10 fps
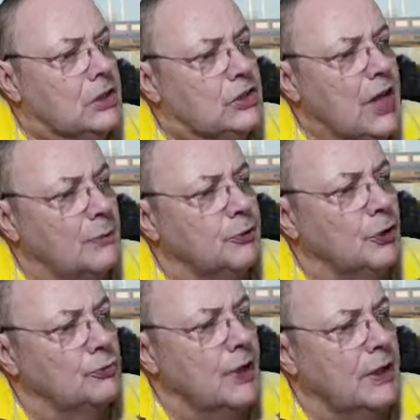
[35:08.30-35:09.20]
Jab's
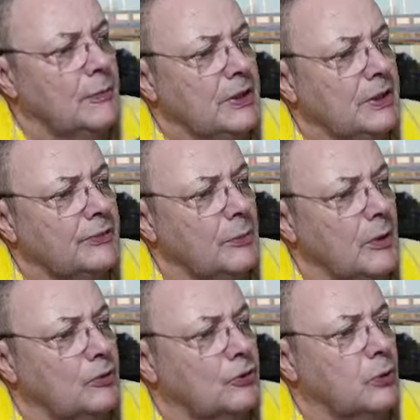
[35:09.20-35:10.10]
not recommended for
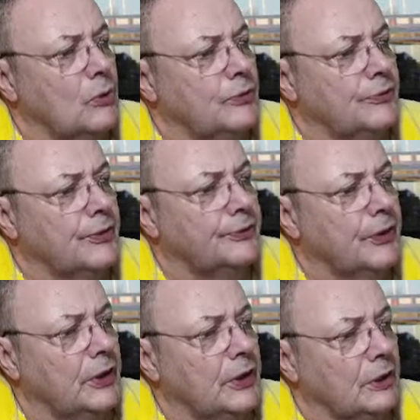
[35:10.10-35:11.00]
most 12 to
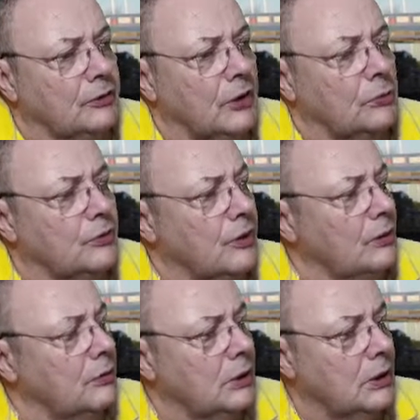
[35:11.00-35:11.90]
15 years old.
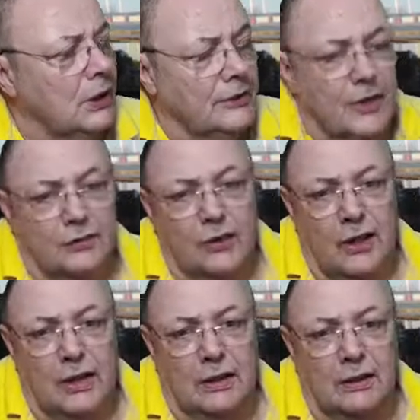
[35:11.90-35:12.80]
So they're
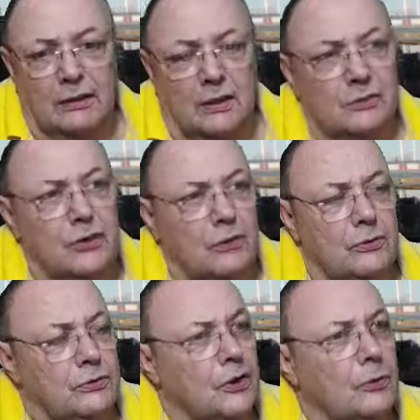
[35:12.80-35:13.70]
saying
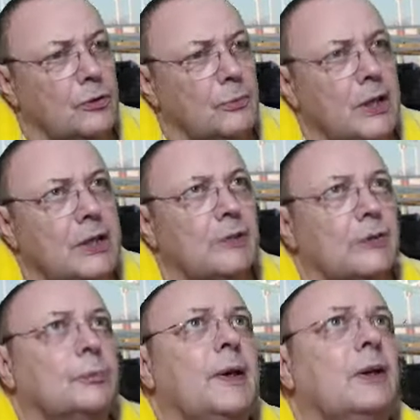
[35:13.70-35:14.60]
so the media
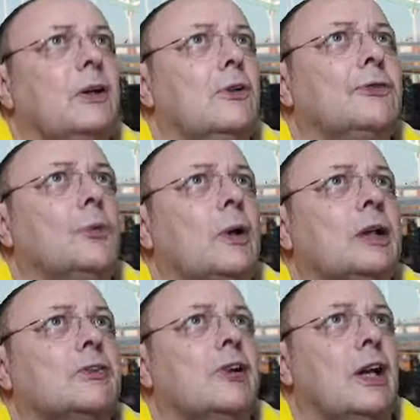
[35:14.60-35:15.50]
has spent half the
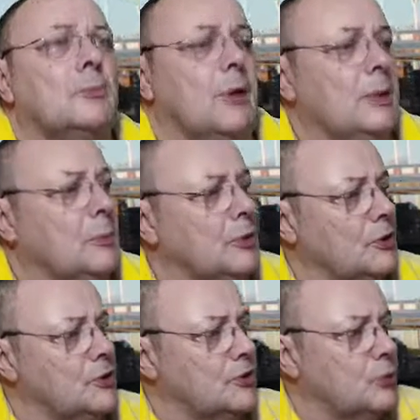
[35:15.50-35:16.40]
week telling people
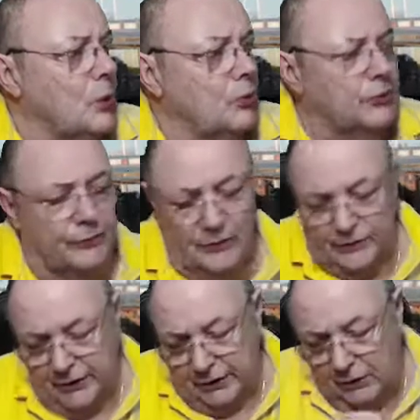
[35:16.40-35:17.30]
that 12 to
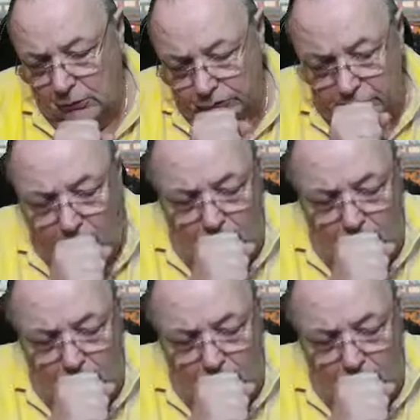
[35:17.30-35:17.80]
15-year-olds